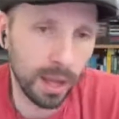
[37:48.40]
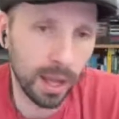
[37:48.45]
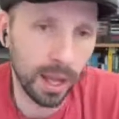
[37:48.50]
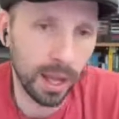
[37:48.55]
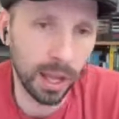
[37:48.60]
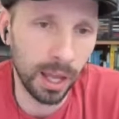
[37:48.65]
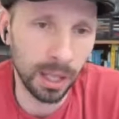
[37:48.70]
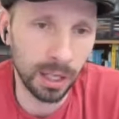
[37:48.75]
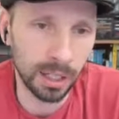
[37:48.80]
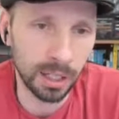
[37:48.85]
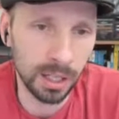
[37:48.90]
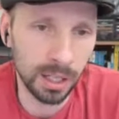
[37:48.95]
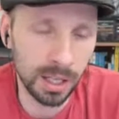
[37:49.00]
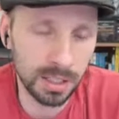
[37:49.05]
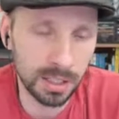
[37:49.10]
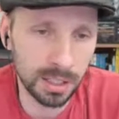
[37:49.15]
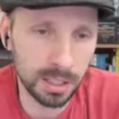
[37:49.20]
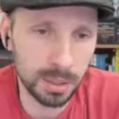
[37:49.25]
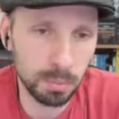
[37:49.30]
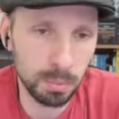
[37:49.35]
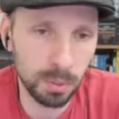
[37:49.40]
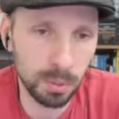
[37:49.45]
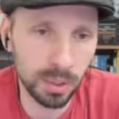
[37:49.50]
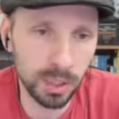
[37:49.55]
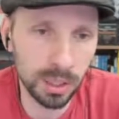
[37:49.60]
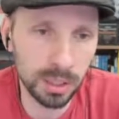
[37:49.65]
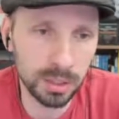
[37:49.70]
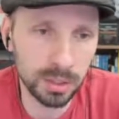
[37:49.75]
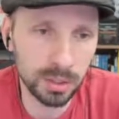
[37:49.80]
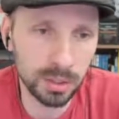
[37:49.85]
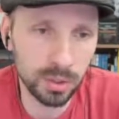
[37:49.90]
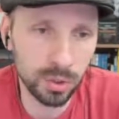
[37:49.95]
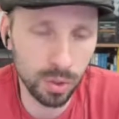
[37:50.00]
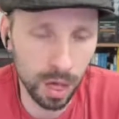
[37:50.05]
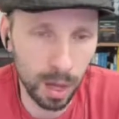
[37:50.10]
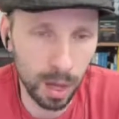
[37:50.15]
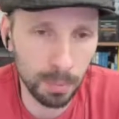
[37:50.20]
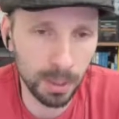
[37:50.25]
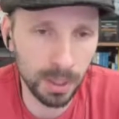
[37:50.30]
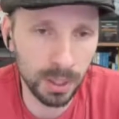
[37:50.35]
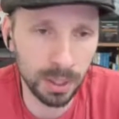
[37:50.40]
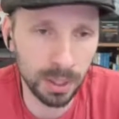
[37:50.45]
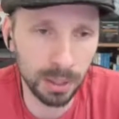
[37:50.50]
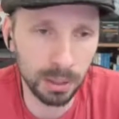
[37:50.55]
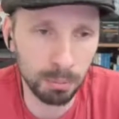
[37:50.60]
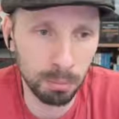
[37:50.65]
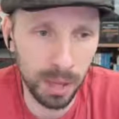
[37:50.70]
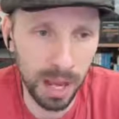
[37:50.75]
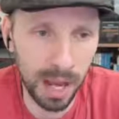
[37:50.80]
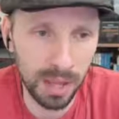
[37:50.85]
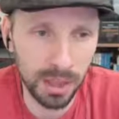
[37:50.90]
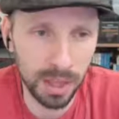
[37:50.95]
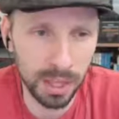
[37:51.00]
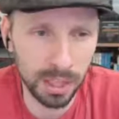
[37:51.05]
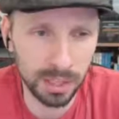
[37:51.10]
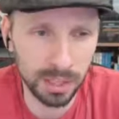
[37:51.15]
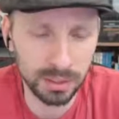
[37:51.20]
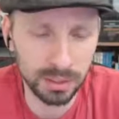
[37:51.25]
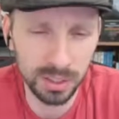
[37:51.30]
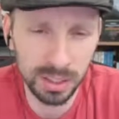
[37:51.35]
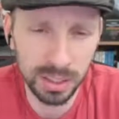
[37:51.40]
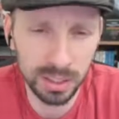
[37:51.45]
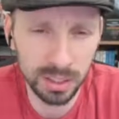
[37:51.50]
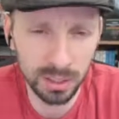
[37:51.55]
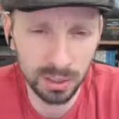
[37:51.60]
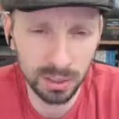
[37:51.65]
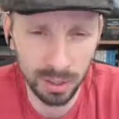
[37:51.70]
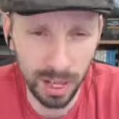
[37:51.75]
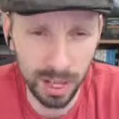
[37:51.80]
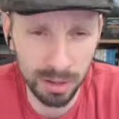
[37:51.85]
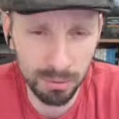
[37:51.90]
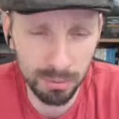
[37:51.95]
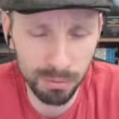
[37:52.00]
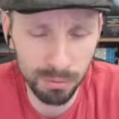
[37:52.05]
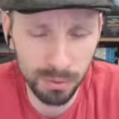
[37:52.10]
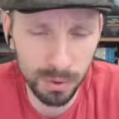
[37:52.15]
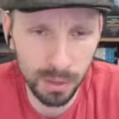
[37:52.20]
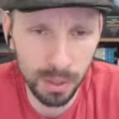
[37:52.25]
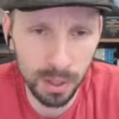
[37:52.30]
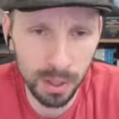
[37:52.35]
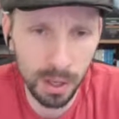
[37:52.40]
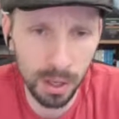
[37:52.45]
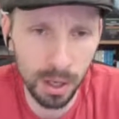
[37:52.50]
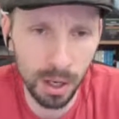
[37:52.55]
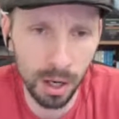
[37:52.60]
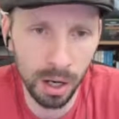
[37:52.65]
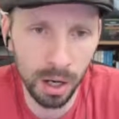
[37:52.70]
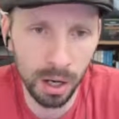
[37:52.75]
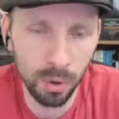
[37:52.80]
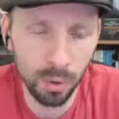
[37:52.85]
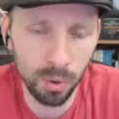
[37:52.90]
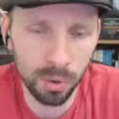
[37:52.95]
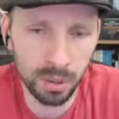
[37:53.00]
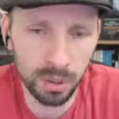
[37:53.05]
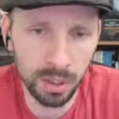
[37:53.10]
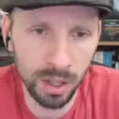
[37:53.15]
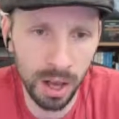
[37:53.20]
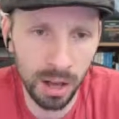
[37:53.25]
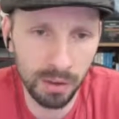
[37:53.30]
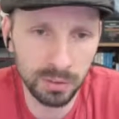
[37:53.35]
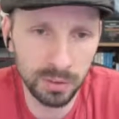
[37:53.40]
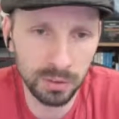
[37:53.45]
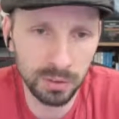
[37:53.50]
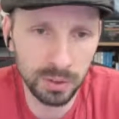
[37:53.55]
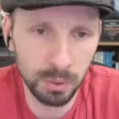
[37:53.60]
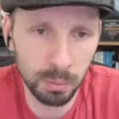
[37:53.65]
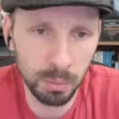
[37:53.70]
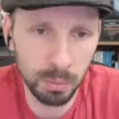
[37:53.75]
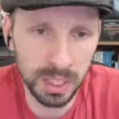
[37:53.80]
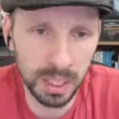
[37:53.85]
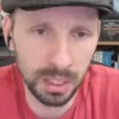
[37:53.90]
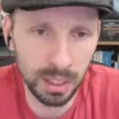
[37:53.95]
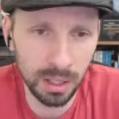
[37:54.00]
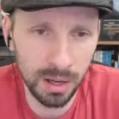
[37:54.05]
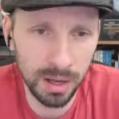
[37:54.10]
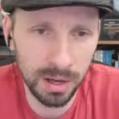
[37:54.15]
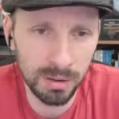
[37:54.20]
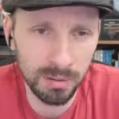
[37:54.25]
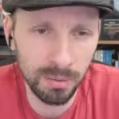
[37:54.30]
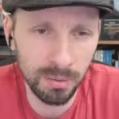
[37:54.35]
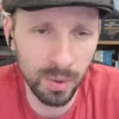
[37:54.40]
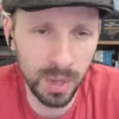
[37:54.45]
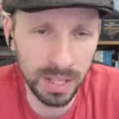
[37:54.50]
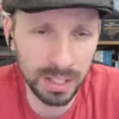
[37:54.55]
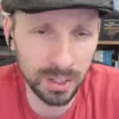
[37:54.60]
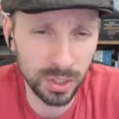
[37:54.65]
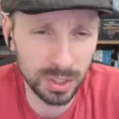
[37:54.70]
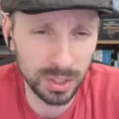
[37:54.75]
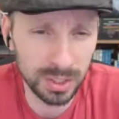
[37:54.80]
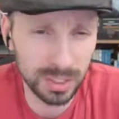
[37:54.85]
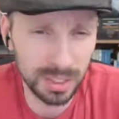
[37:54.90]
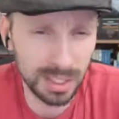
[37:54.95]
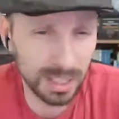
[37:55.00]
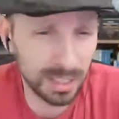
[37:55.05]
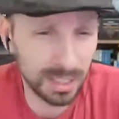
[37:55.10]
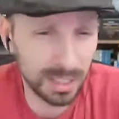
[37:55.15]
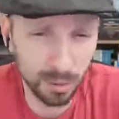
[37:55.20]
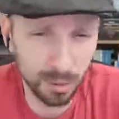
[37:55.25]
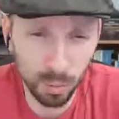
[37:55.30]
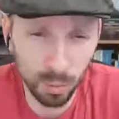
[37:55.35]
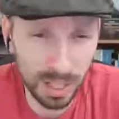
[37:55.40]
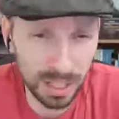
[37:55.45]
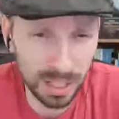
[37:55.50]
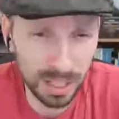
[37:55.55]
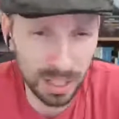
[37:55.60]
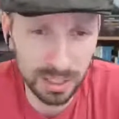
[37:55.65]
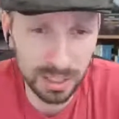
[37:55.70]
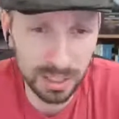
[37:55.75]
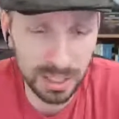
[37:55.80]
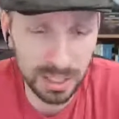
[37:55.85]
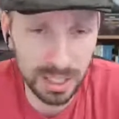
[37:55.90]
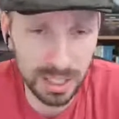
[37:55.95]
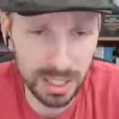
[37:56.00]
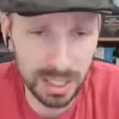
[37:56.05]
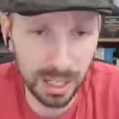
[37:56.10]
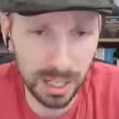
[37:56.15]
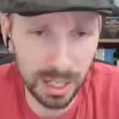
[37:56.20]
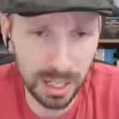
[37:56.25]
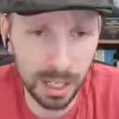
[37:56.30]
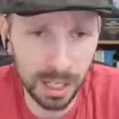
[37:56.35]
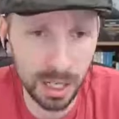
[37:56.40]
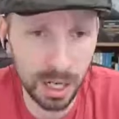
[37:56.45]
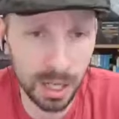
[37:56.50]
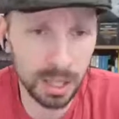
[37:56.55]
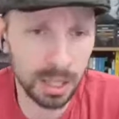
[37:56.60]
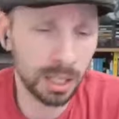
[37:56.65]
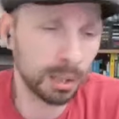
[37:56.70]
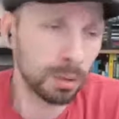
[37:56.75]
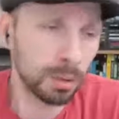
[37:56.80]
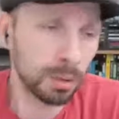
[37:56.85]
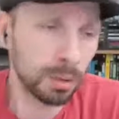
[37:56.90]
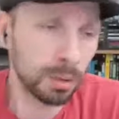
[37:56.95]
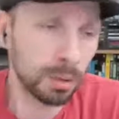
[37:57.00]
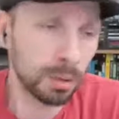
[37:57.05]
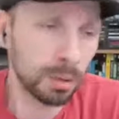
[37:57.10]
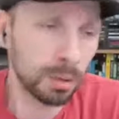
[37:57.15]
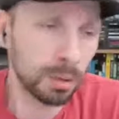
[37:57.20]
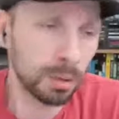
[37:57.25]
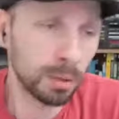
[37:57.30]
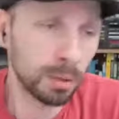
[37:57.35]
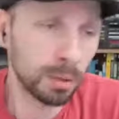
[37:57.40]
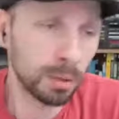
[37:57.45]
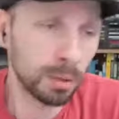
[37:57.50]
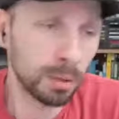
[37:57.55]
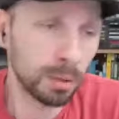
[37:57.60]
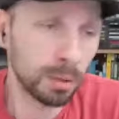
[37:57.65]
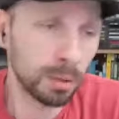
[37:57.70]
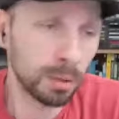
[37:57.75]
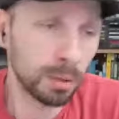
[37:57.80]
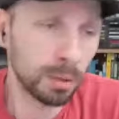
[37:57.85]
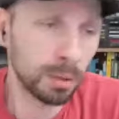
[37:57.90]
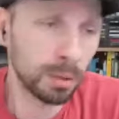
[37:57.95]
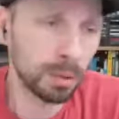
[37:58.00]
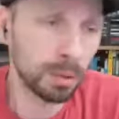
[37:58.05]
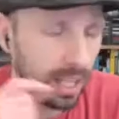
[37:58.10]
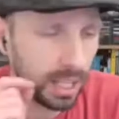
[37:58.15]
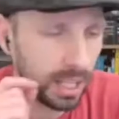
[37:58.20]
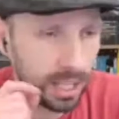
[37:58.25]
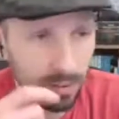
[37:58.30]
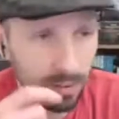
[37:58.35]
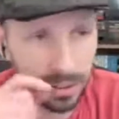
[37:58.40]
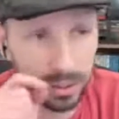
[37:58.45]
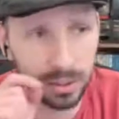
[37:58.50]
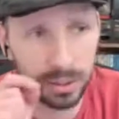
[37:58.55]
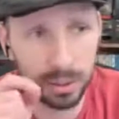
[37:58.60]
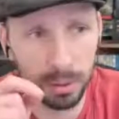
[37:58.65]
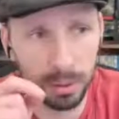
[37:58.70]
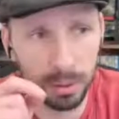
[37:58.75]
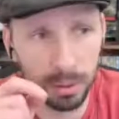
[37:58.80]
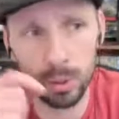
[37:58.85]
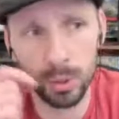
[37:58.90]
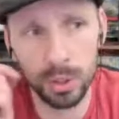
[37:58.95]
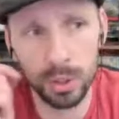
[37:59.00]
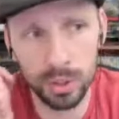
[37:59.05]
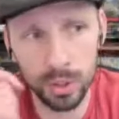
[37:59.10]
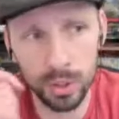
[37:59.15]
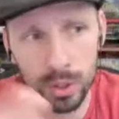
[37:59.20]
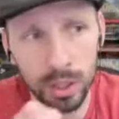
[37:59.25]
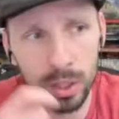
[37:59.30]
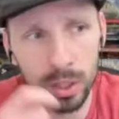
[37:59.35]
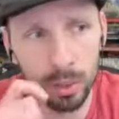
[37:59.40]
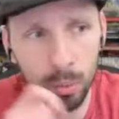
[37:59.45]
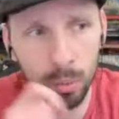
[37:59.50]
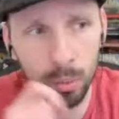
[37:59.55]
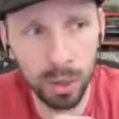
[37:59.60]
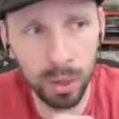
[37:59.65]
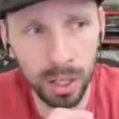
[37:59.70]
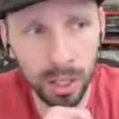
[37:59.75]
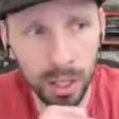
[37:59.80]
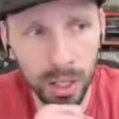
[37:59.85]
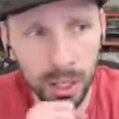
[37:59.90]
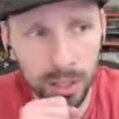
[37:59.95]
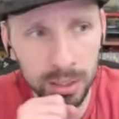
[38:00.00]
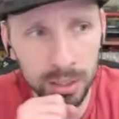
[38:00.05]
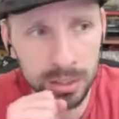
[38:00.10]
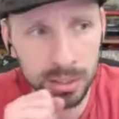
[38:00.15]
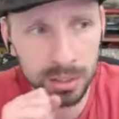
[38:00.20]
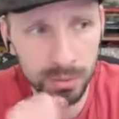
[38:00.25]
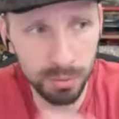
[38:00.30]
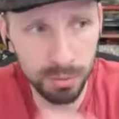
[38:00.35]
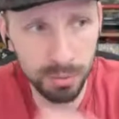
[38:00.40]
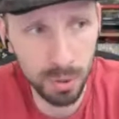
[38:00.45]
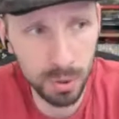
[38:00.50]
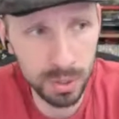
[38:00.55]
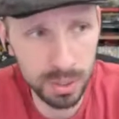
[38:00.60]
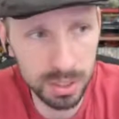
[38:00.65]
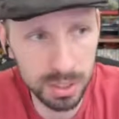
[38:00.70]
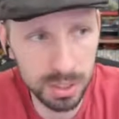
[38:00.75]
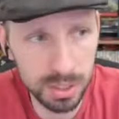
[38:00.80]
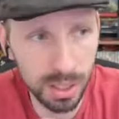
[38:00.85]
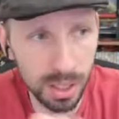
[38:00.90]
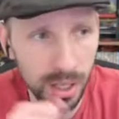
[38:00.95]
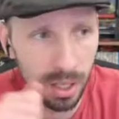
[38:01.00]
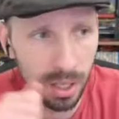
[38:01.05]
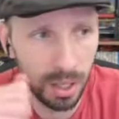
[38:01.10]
and has experienced trauma and bad things in their life, or in the lives of someone they love, that just isn't ready to see that again. And I think, had they given some sort of trigger warning to folks